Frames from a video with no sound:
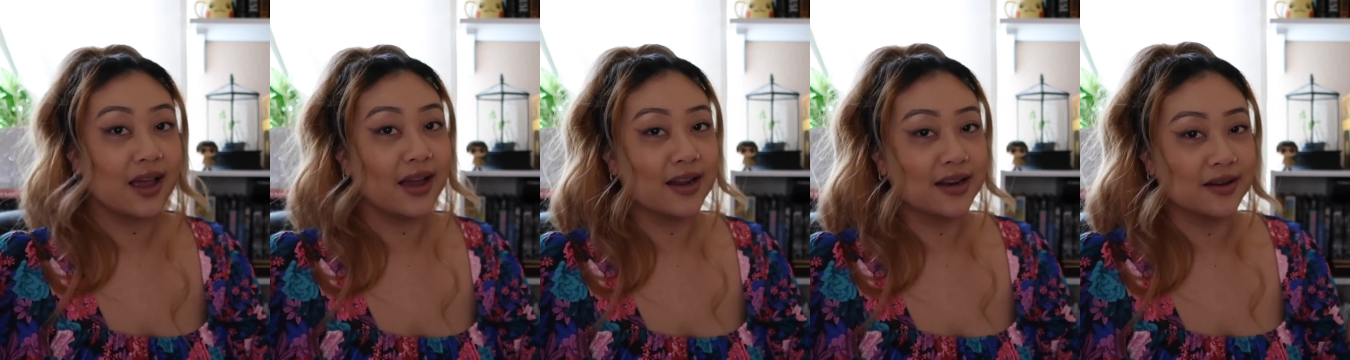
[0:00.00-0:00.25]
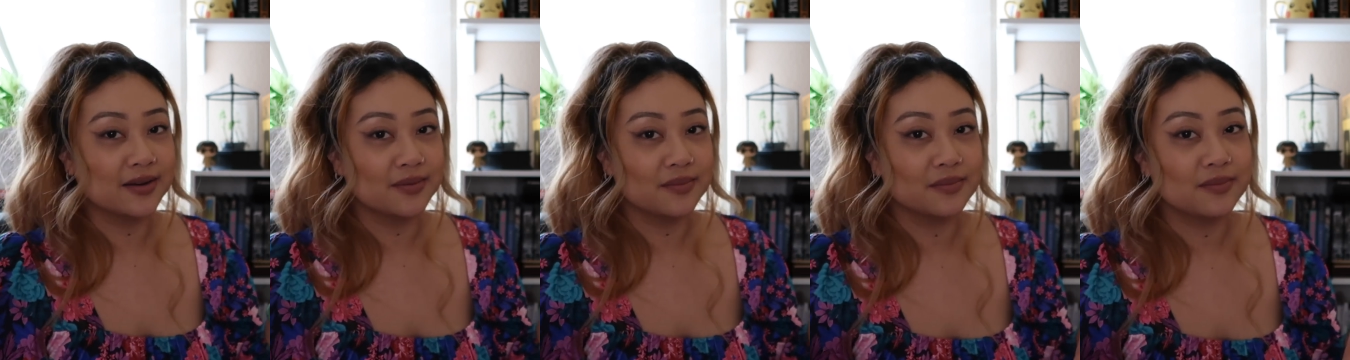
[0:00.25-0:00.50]

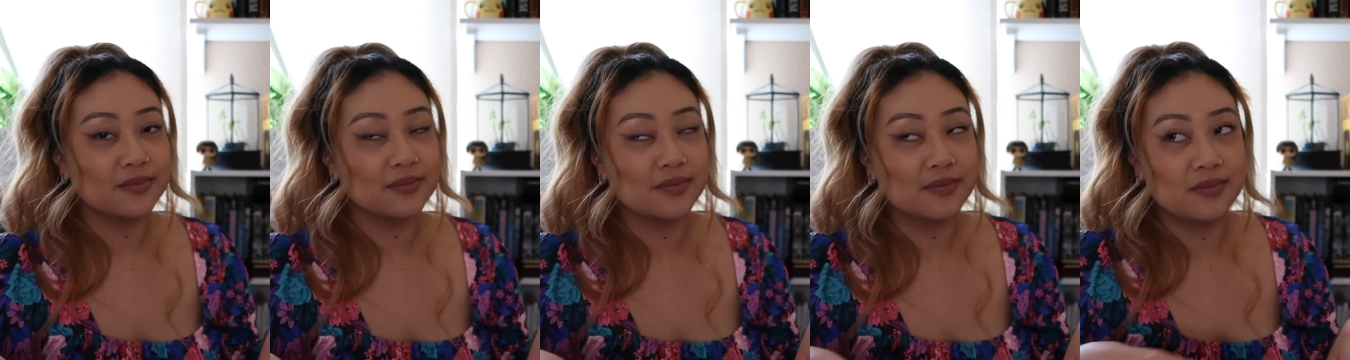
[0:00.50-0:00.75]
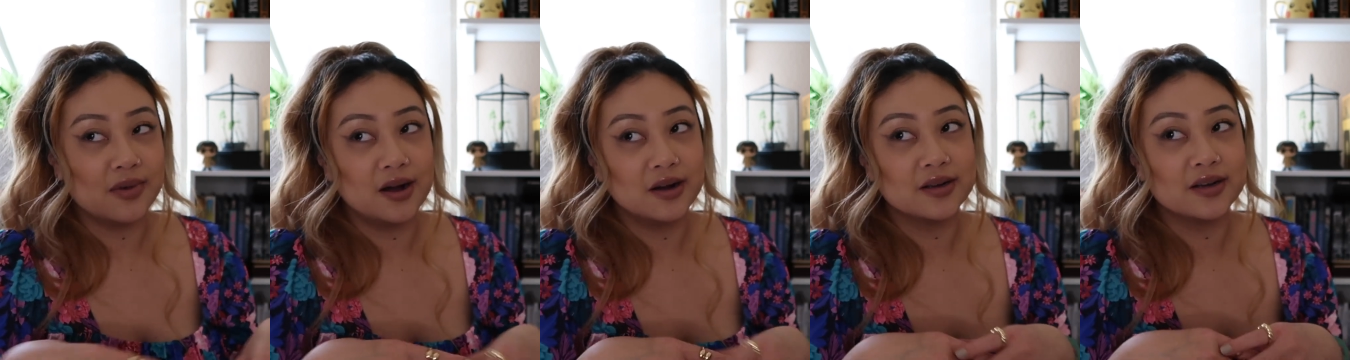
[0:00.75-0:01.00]
and
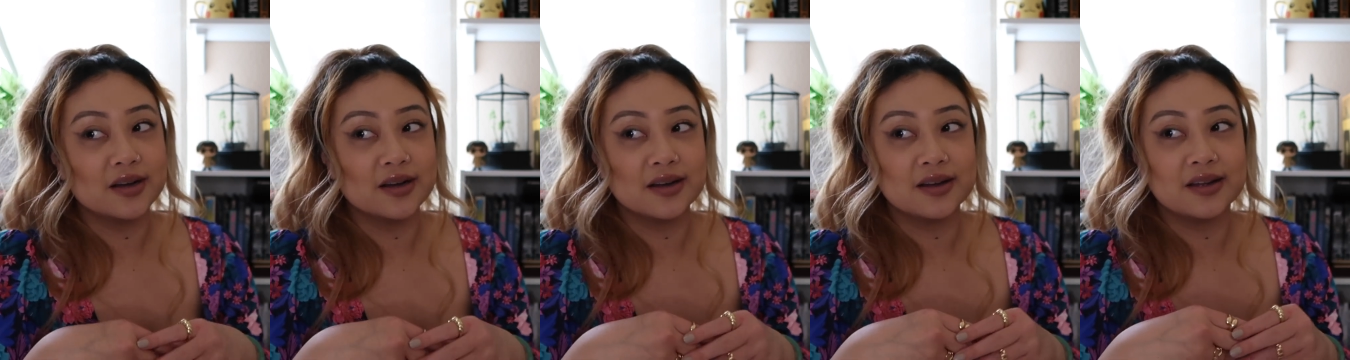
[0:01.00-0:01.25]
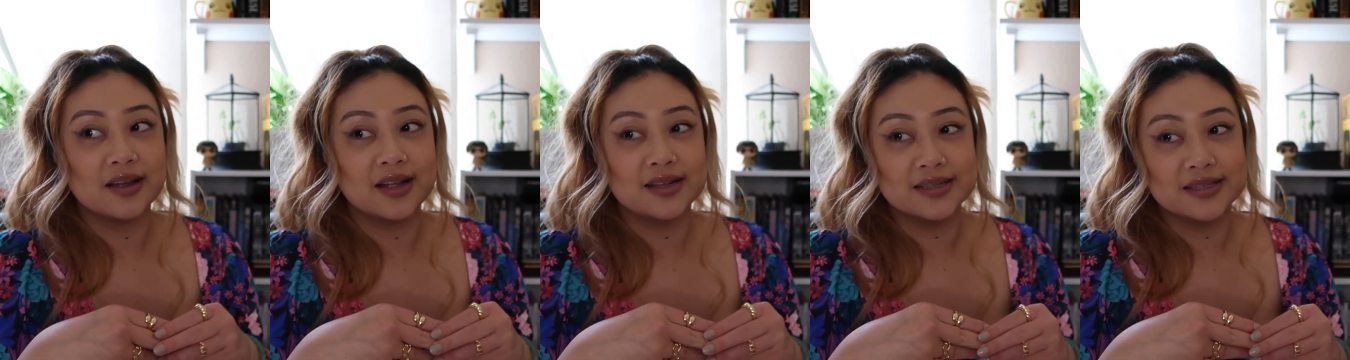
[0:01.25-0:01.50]
manga
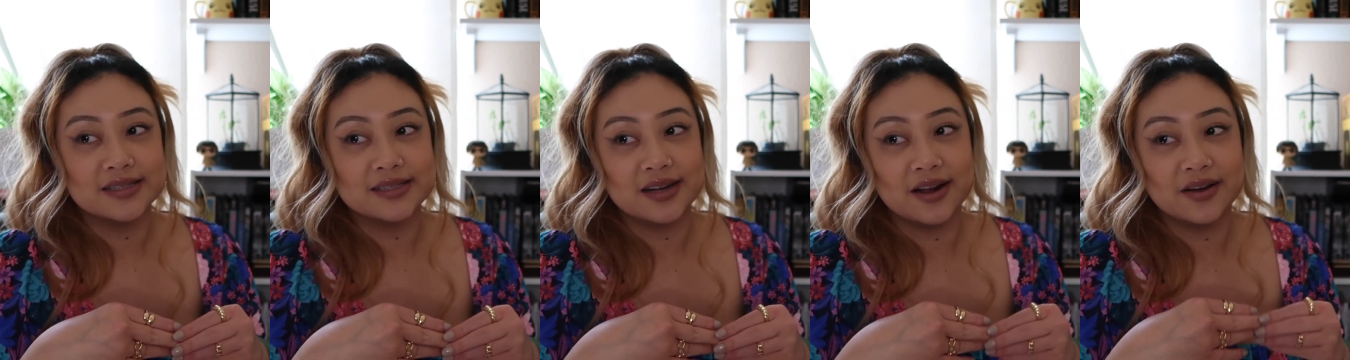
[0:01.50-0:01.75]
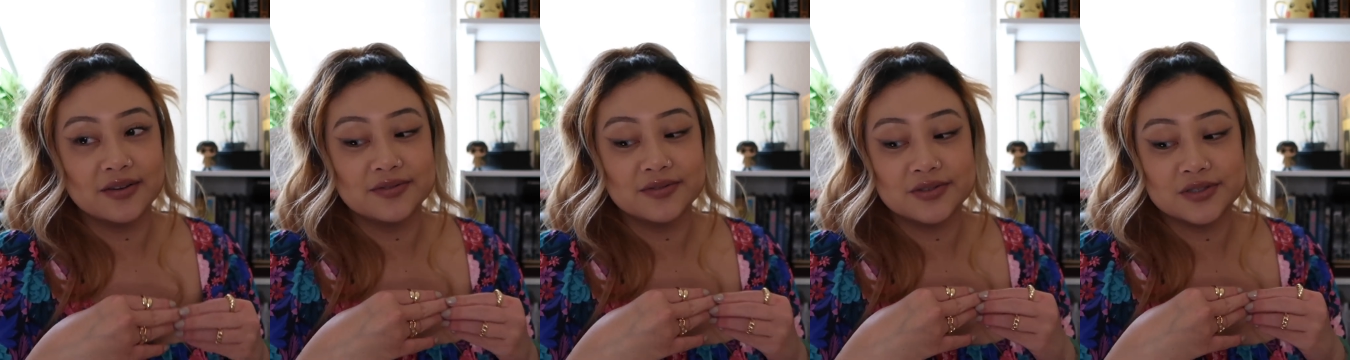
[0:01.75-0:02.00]
and
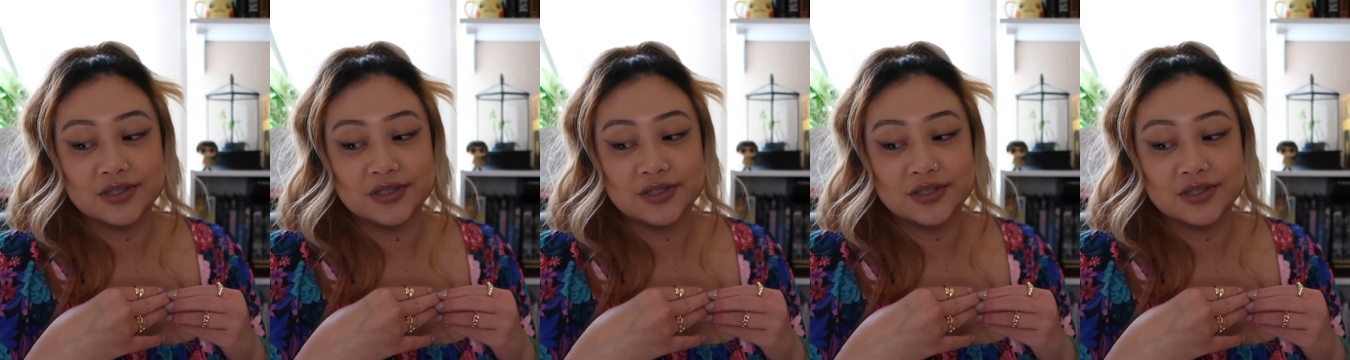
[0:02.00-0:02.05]
stuff.